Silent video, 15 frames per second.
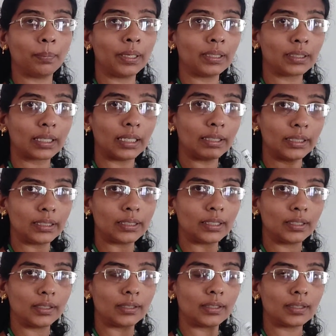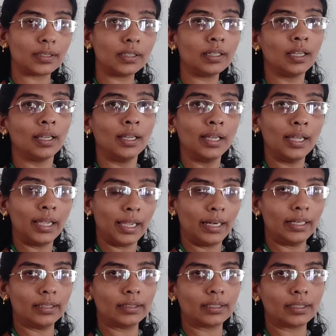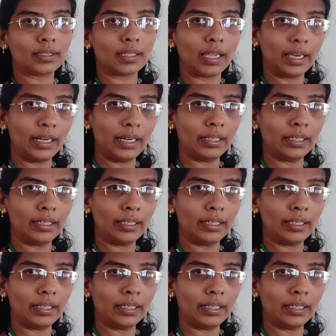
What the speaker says: But condition it is in LHS.